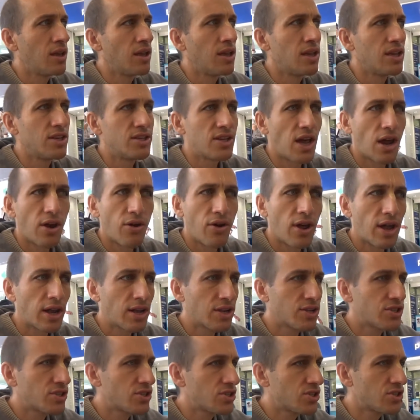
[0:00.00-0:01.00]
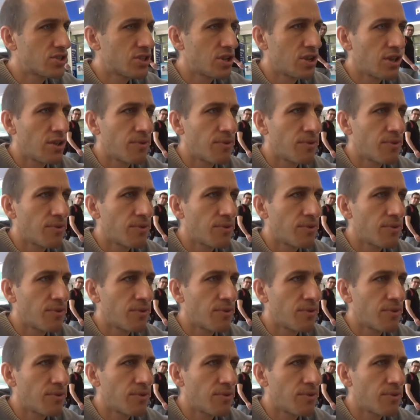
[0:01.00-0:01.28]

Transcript: He directs